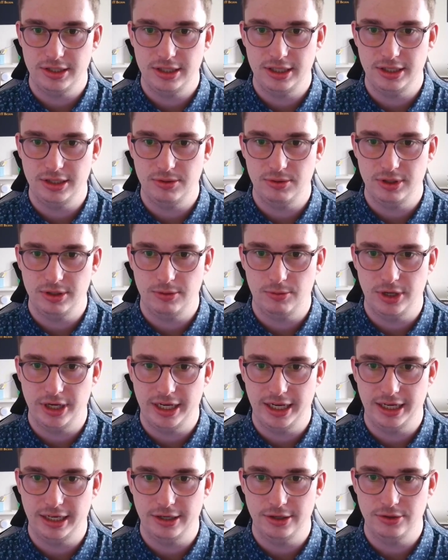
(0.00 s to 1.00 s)
This one
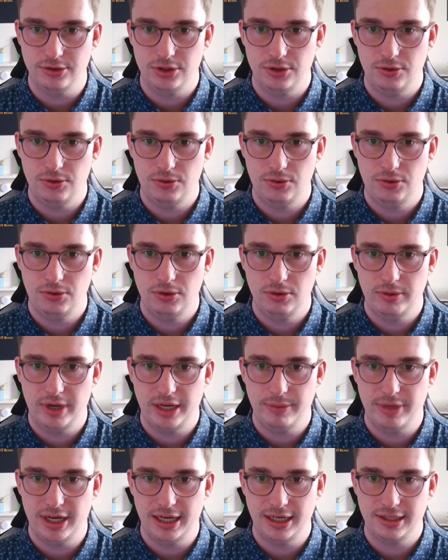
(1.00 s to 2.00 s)
here goes all the way
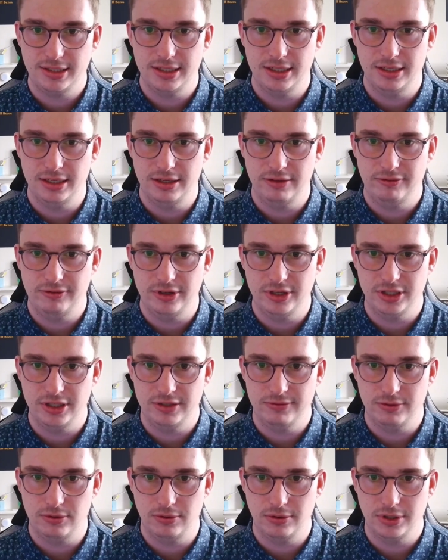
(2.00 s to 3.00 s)
back to the 1st
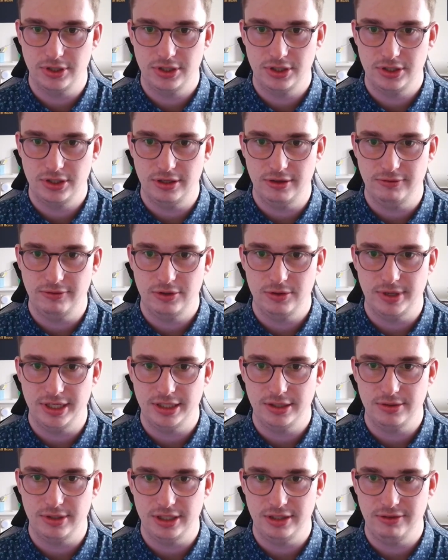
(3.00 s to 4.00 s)
of August of
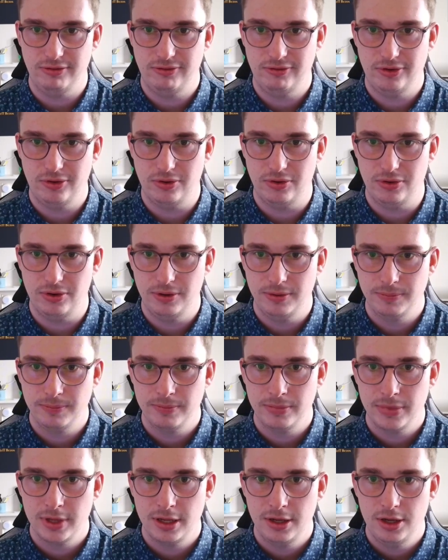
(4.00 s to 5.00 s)
2024.
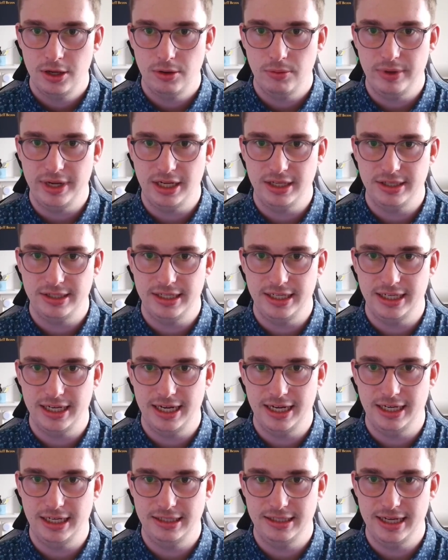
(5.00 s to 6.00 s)
We can see that
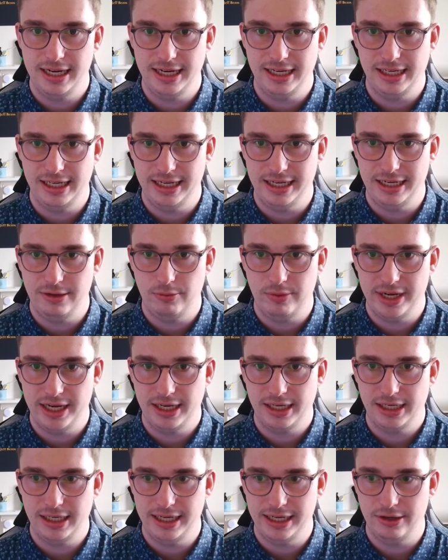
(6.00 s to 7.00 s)
in a daily,
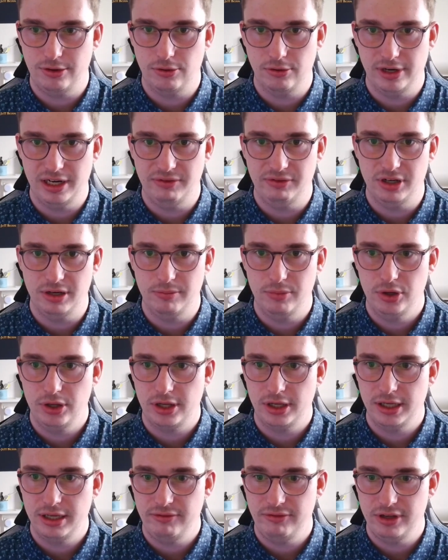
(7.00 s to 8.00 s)
weekly, or even a
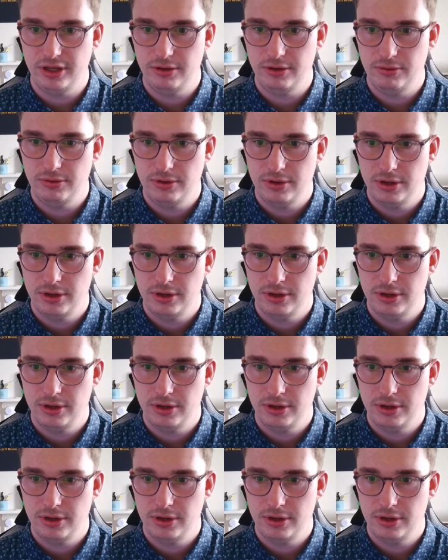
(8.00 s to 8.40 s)
monthly view.